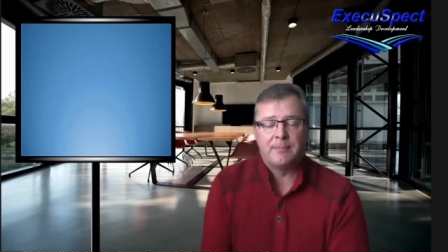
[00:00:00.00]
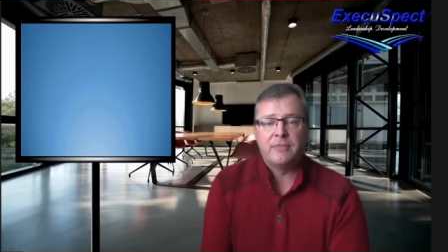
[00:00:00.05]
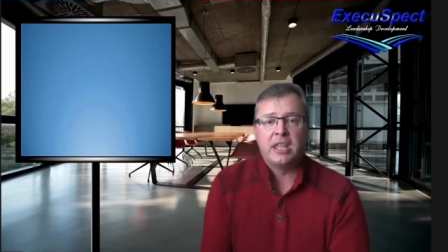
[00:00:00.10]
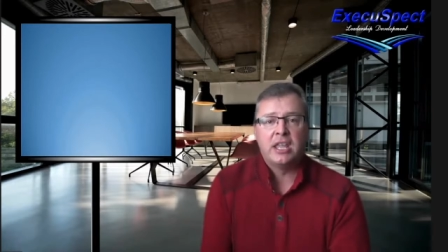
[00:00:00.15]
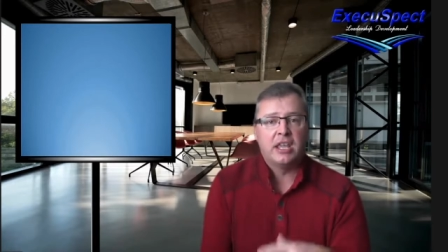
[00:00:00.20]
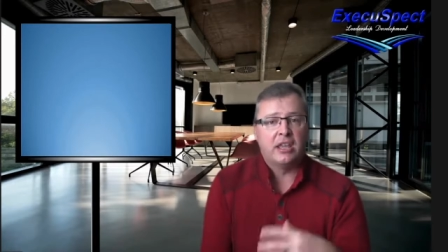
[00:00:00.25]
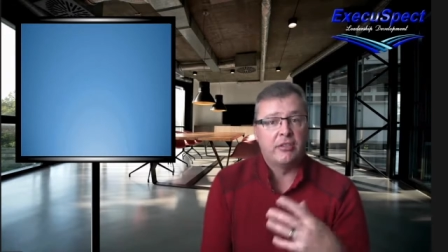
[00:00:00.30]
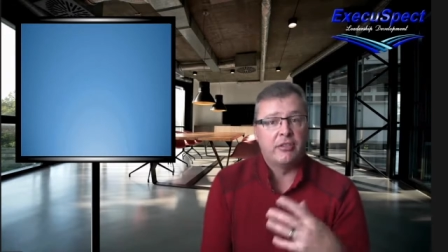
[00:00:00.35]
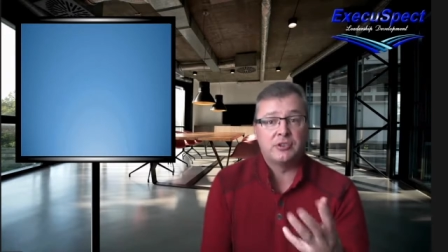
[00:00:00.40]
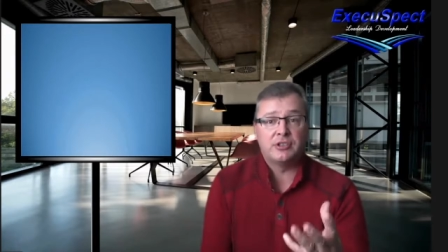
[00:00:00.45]

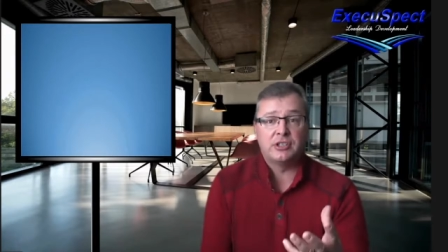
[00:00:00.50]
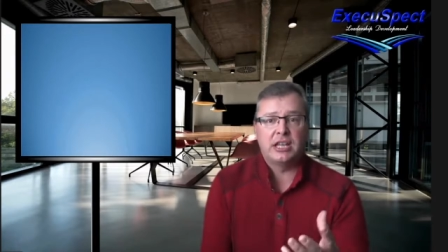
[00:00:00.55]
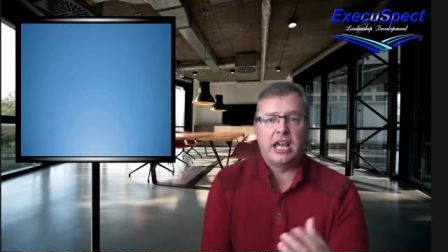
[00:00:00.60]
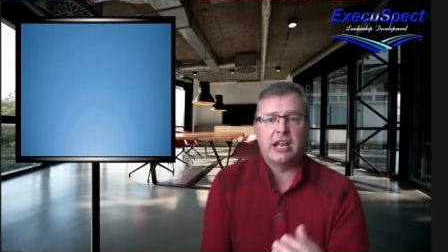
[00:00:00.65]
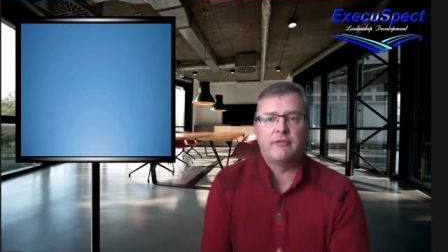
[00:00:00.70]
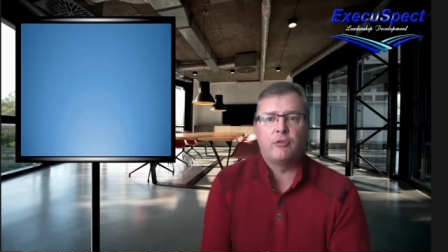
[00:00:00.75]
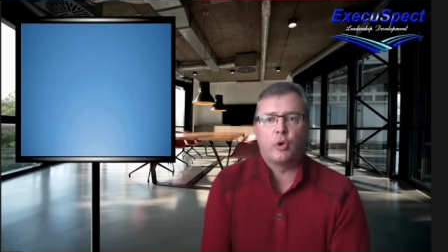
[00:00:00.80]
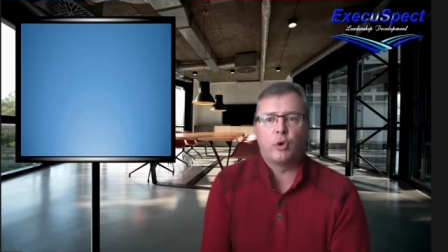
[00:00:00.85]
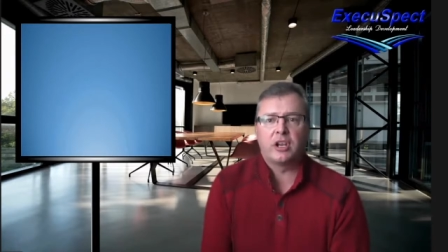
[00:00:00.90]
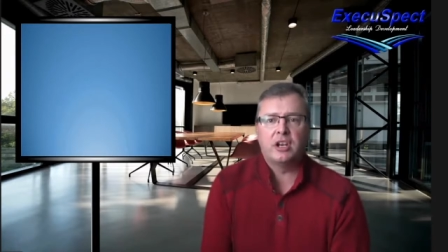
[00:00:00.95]
And there's a lot of
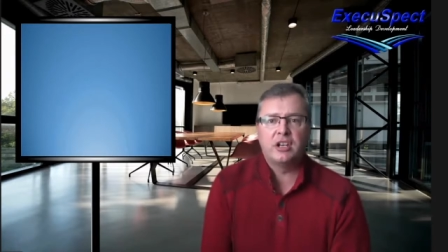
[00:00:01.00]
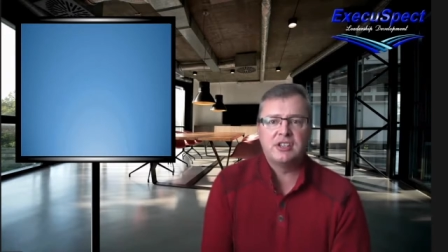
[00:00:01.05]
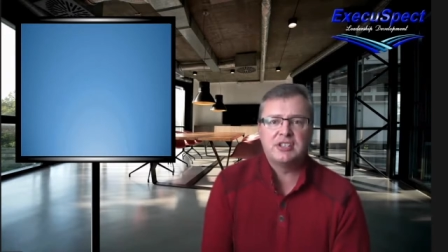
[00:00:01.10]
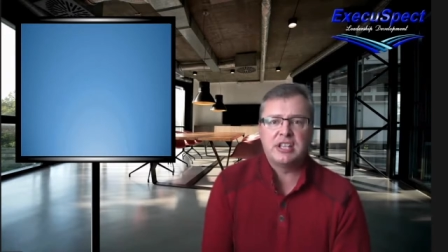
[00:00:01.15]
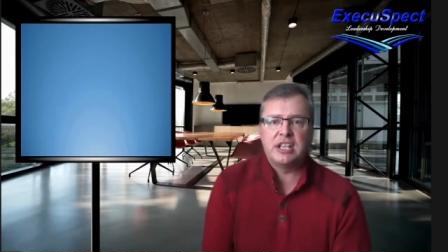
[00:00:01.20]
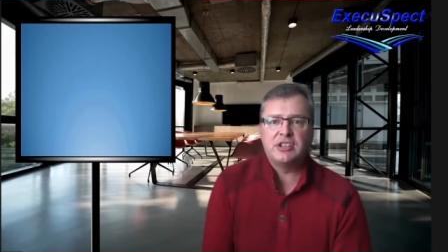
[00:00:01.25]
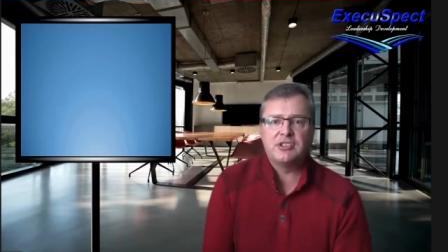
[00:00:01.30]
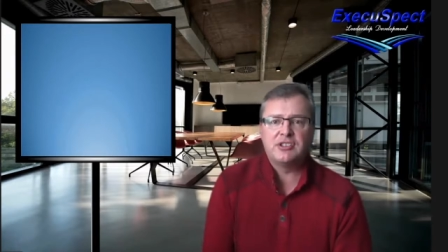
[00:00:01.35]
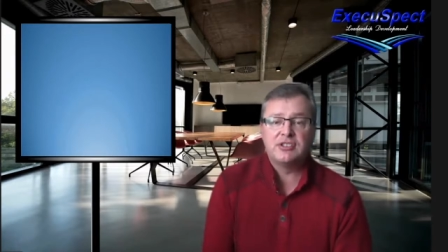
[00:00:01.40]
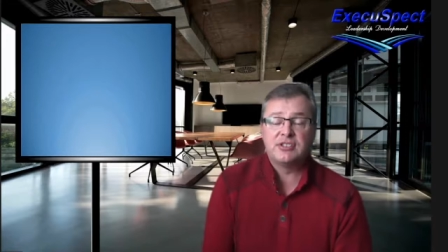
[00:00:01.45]

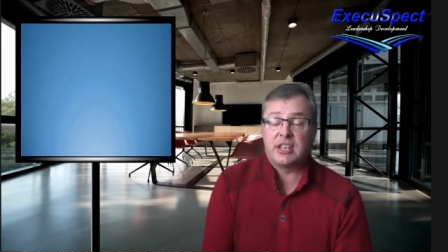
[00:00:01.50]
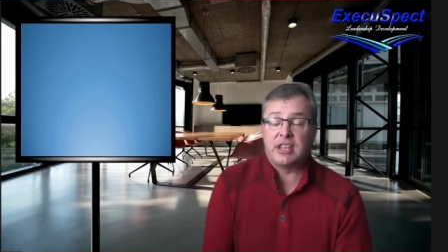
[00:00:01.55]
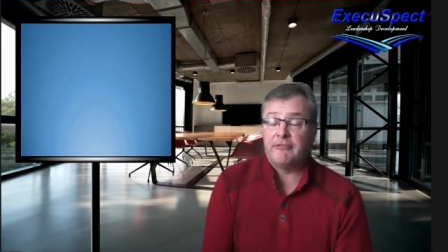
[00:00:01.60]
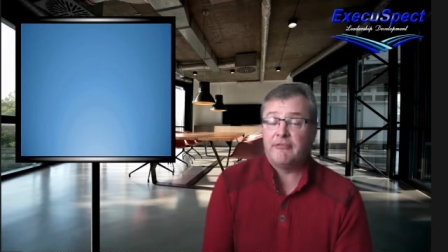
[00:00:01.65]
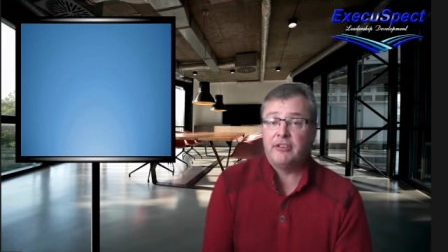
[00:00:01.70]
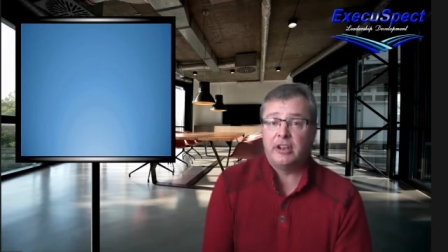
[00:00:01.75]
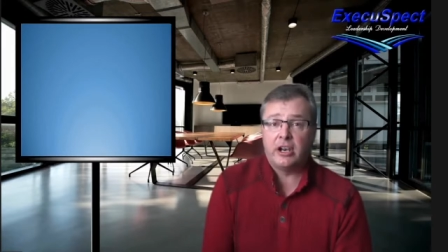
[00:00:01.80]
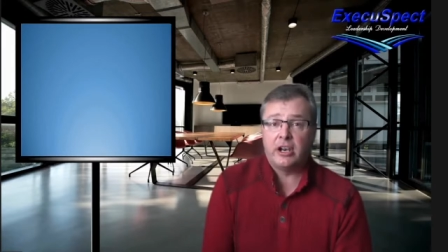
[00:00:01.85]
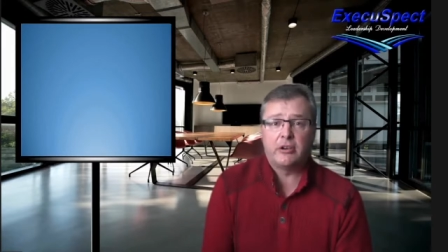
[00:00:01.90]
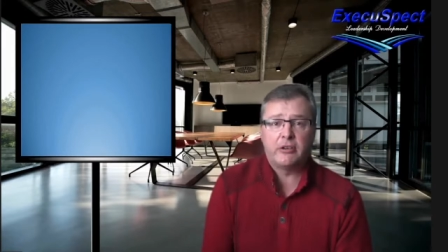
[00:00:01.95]
organizations that fit
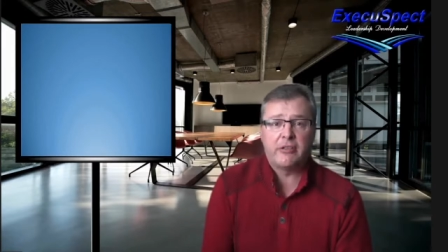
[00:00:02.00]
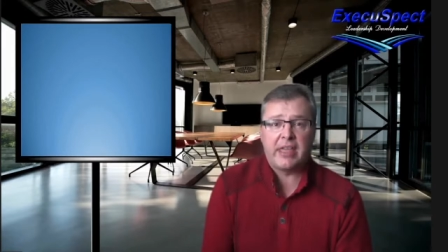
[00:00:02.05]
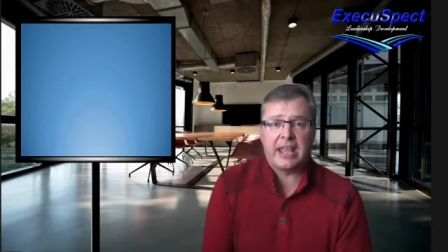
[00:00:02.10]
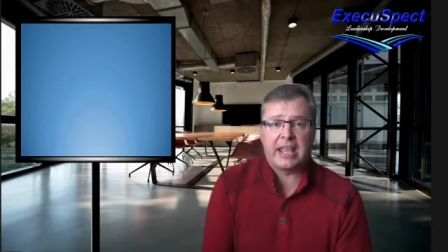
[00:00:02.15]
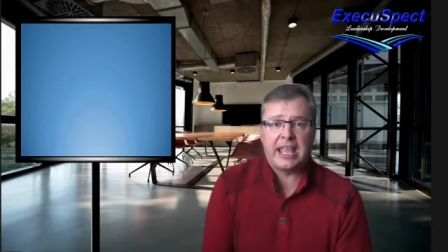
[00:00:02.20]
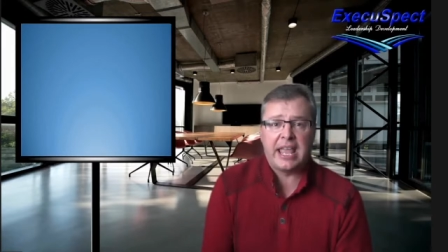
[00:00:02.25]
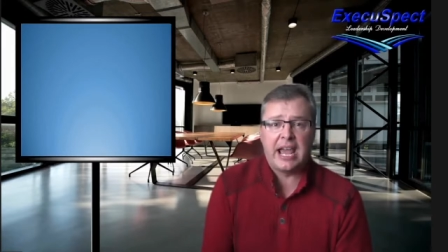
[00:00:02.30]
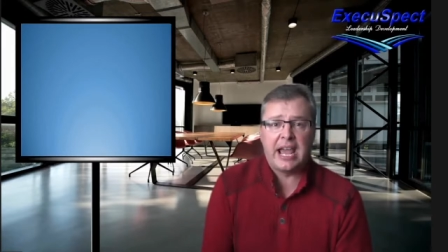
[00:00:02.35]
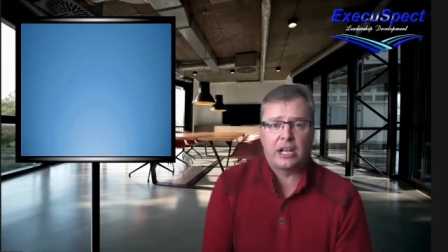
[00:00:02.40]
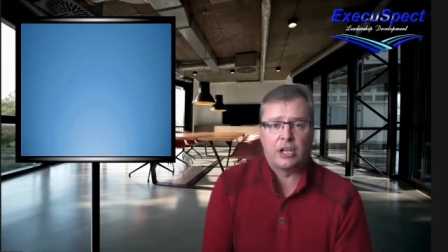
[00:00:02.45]
under that
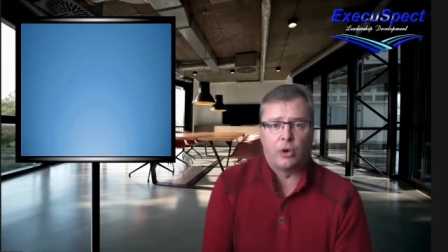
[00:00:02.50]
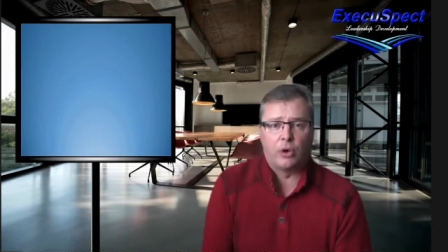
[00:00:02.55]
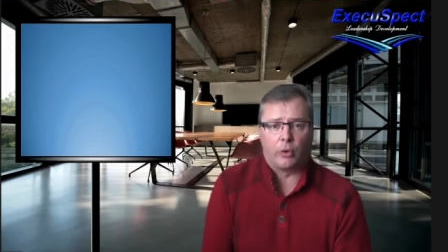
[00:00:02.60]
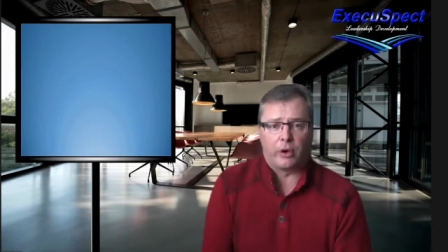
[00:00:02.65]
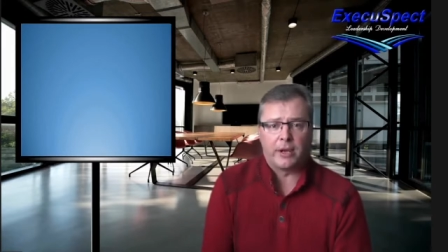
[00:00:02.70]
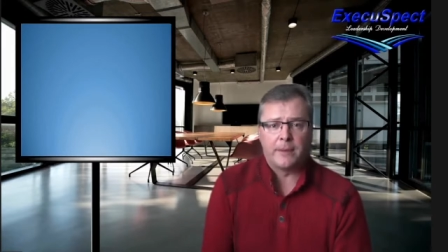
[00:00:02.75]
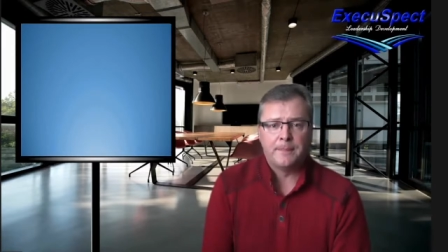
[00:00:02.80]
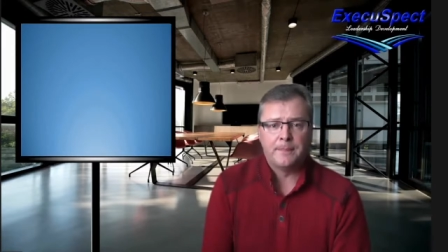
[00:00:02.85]
category.